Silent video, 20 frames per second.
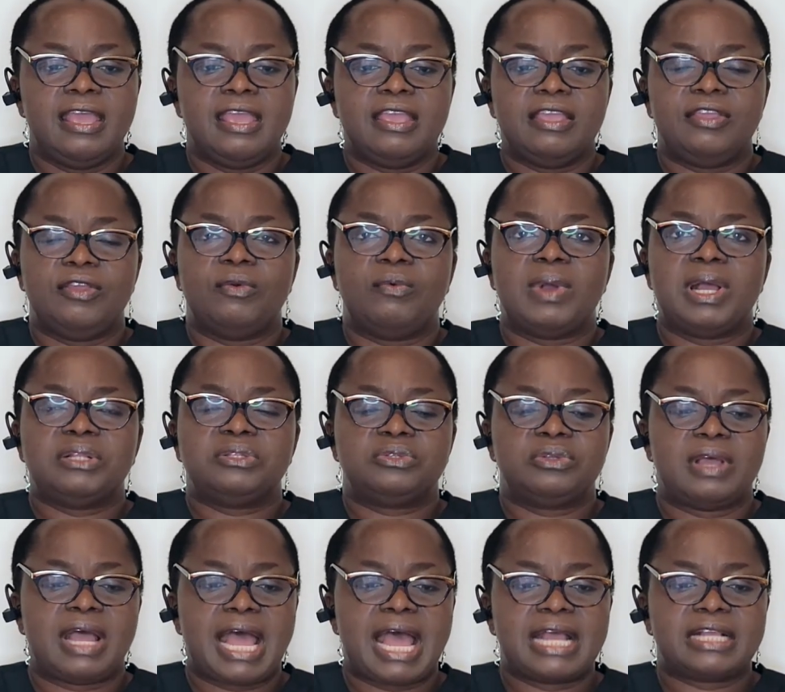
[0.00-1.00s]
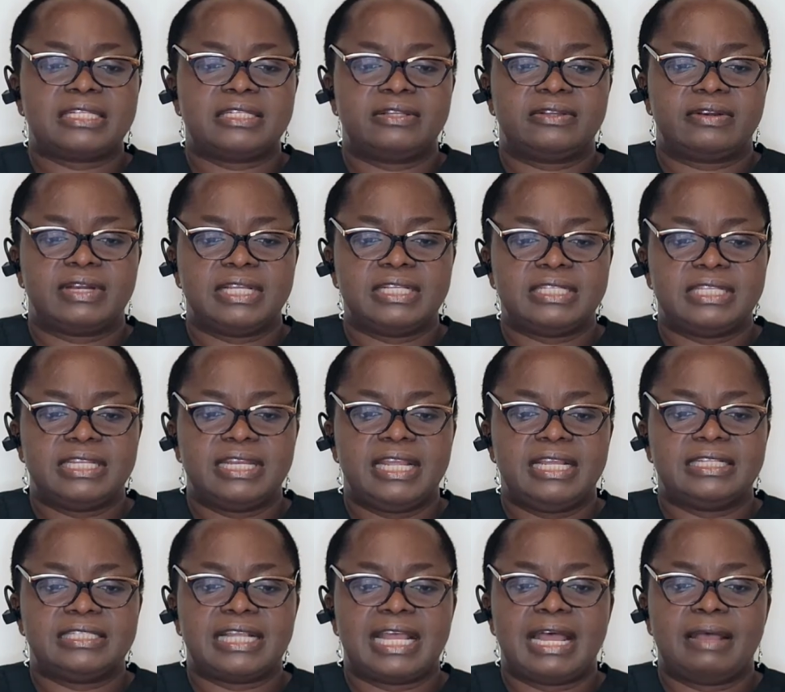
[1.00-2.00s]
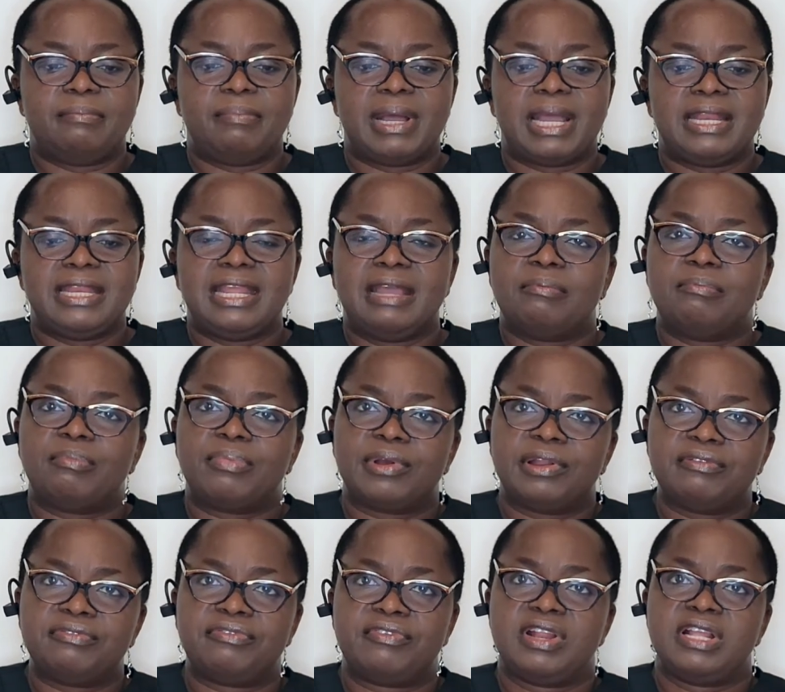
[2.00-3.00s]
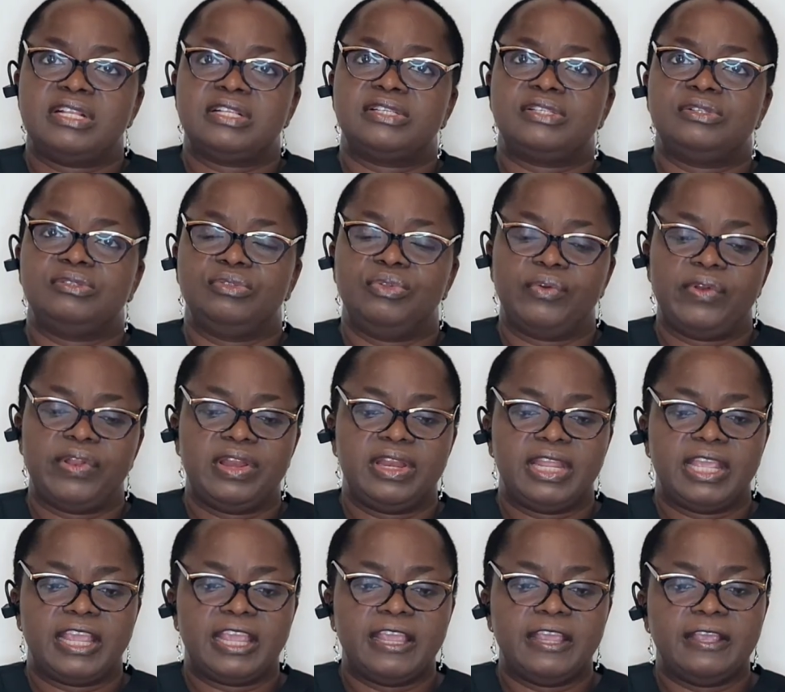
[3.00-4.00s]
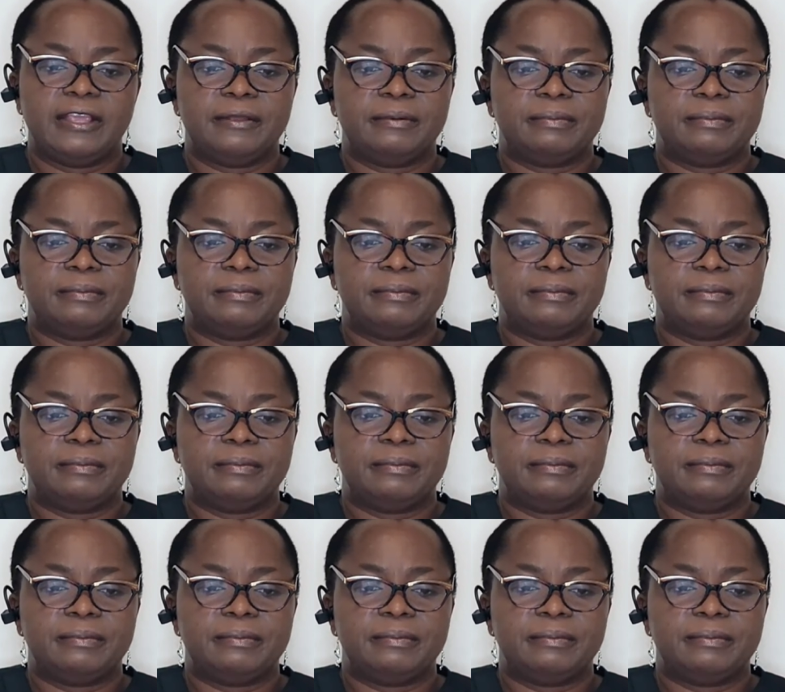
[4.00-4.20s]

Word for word: You want to ask residents about their preference during the care.